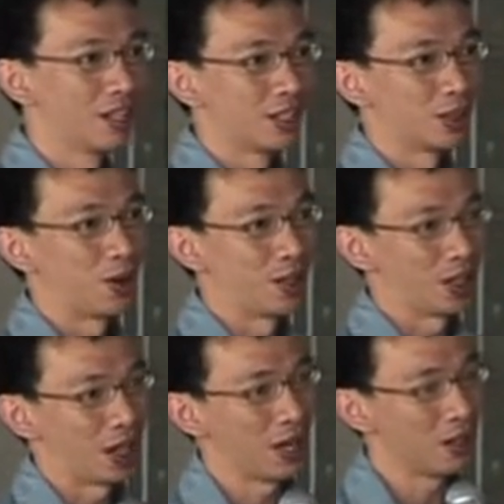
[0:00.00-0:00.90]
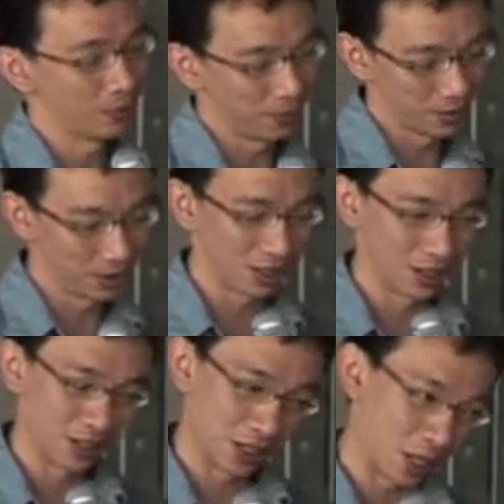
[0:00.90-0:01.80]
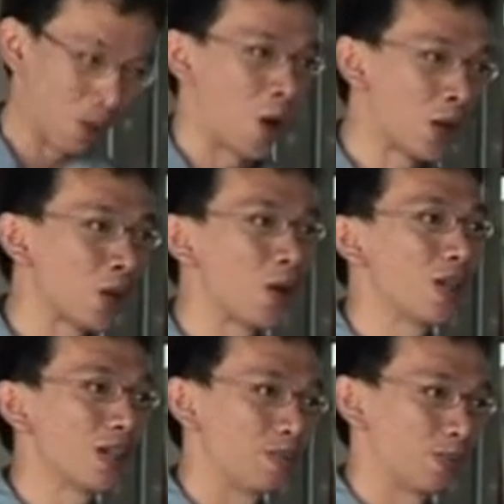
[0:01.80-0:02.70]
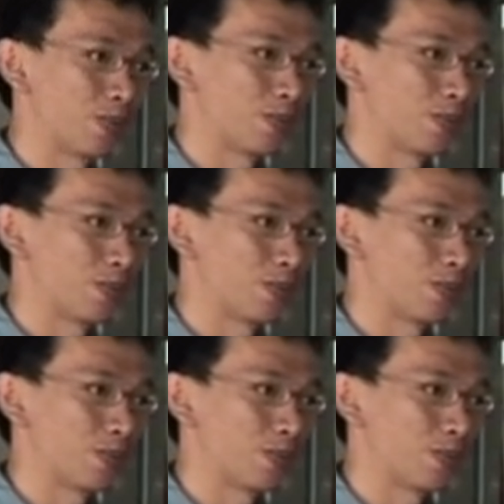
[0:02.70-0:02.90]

So it's kind of still ongoing,